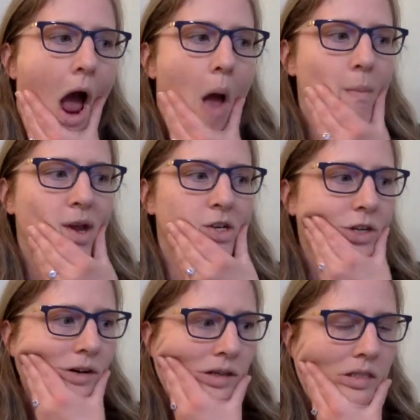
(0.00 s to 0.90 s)
make
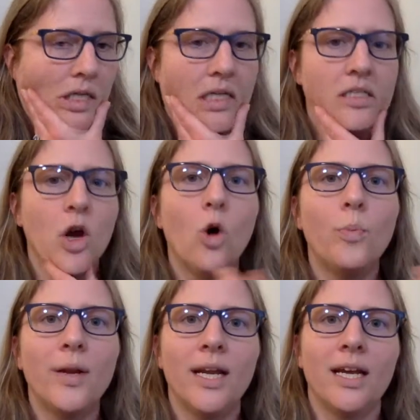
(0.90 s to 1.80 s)
sure it's it's
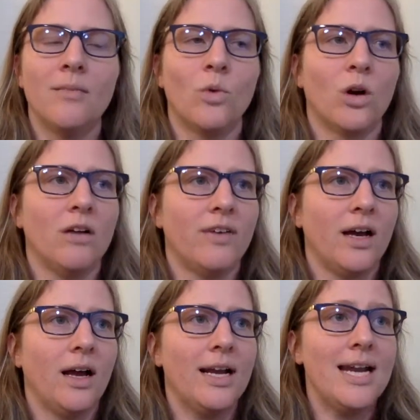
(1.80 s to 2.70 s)
opening in more of
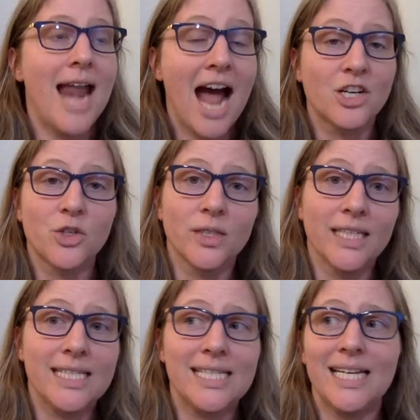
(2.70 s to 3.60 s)
a
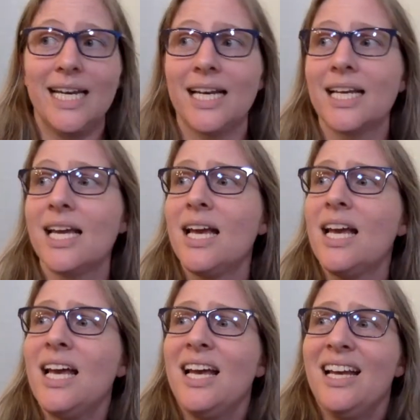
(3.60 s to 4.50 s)
naturalistic,
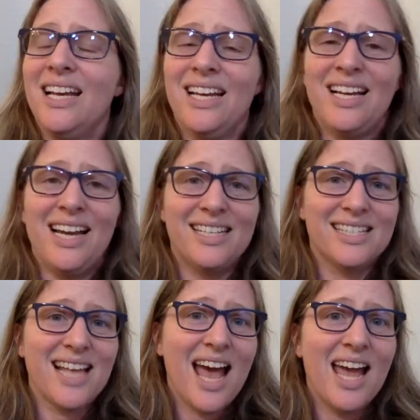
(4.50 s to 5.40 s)

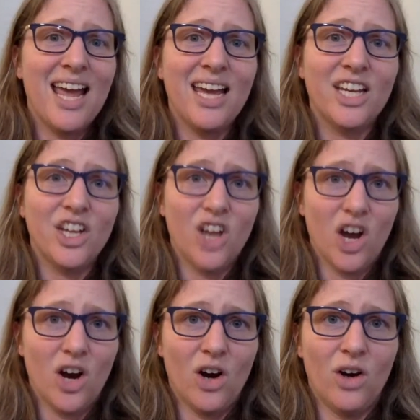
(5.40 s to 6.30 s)
it's like, you
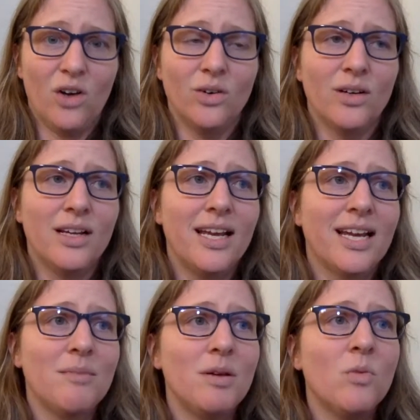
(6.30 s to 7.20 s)
know, it
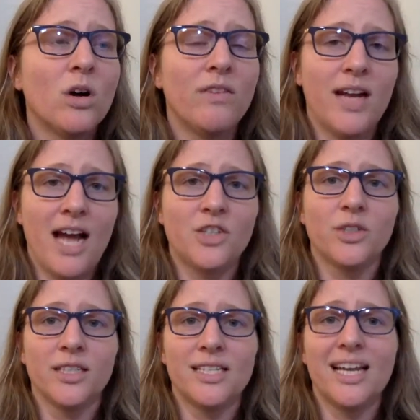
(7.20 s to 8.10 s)
can be more of a
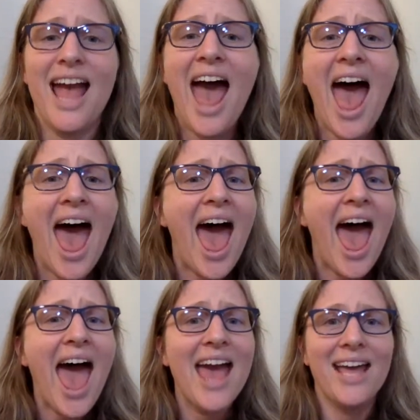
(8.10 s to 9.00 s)
naturalistic,
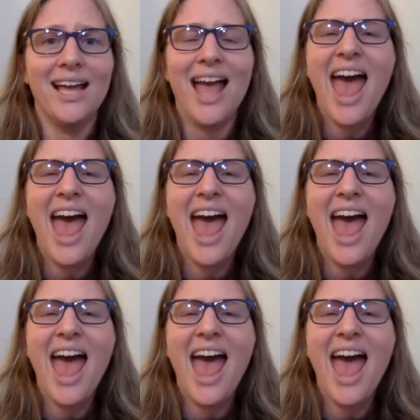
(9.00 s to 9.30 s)
hey,